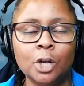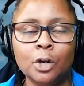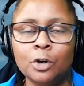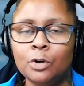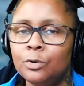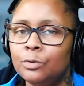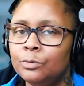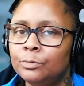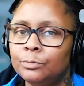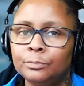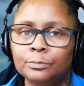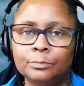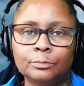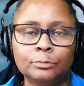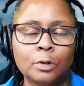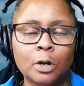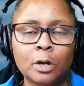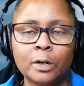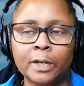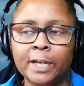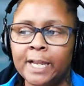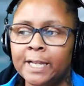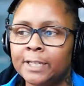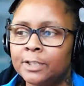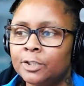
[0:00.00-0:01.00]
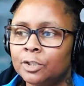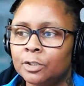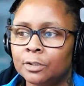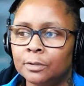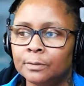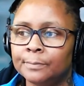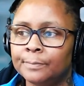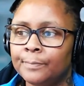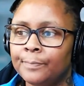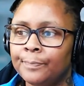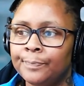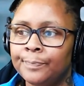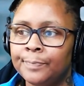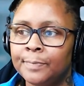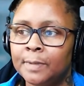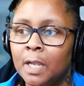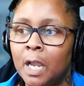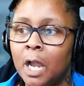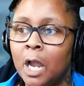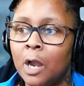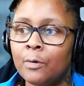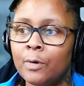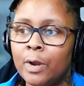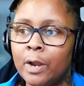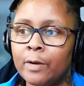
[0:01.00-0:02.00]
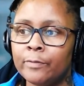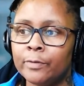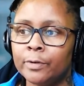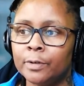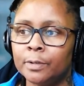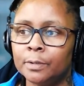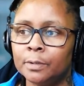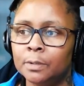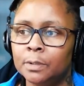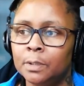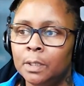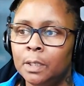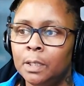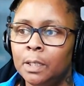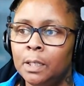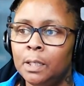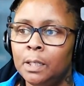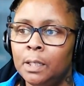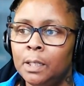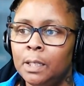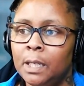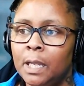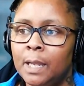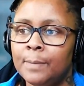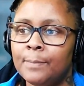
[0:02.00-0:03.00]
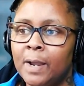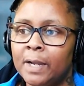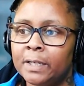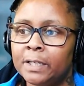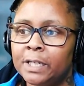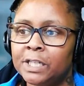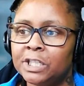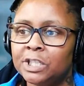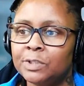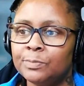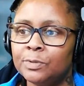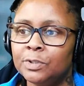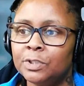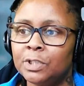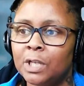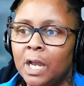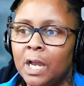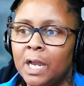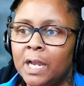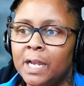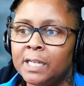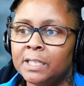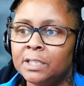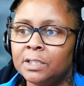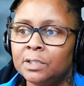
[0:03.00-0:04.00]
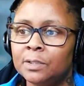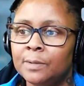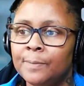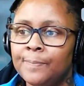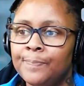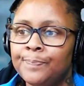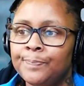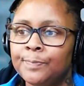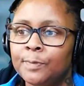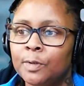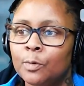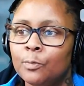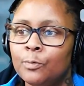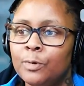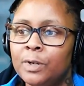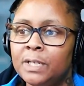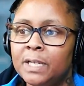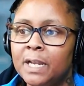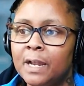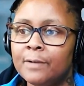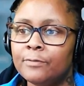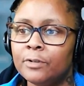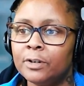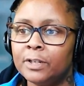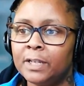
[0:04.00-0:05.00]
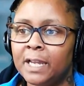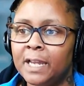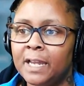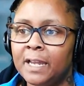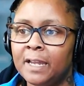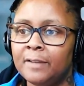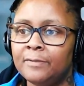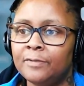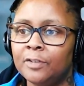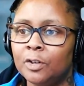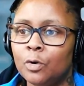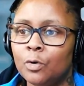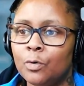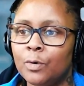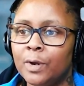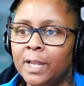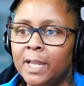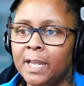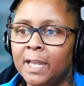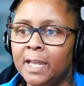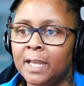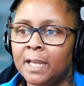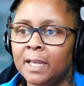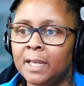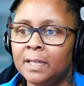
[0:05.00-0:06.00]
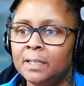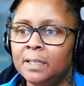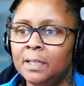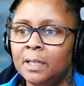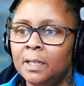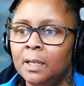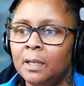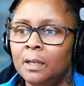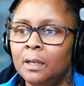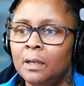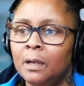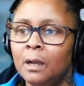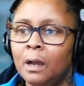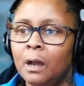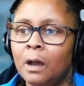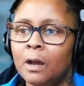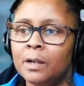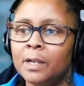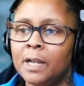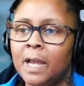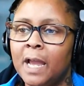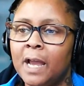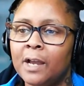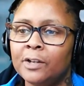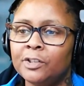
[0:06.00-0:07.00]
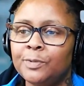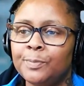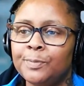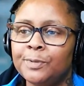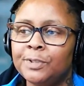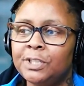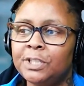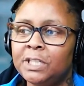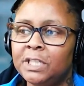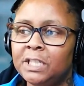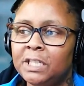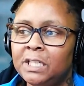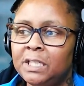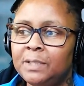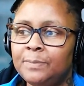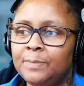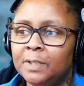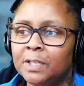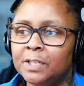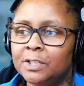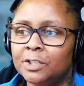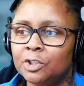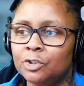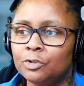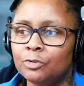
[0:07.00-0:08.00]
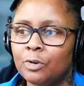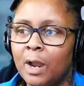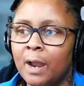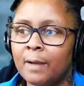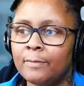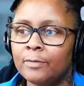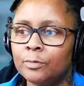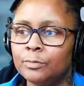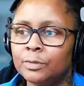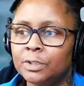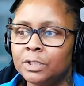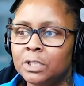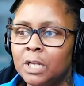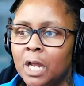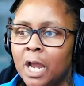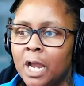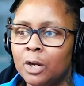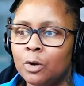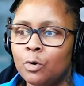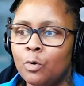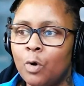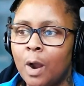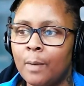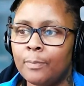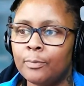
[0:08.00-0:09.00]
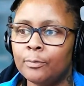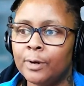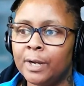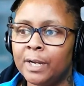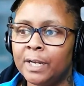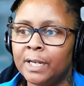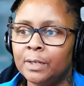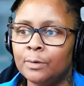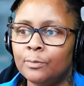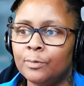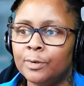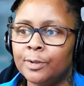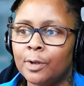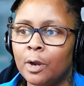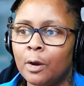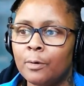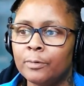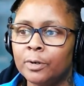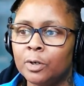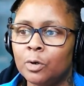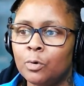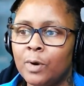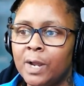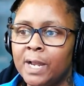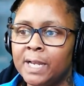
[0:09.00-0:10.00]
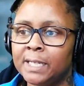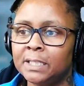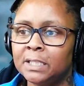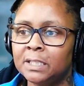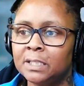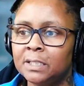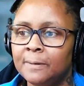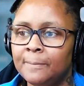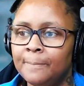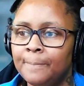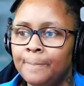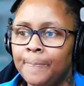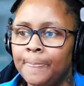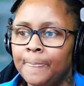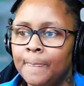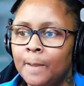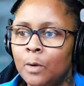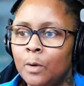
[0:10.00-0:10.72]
No, wrong answer. However, in my customer's eyes, we never gave the go-ahead on how to proceed because the driver was not cooperating with our request.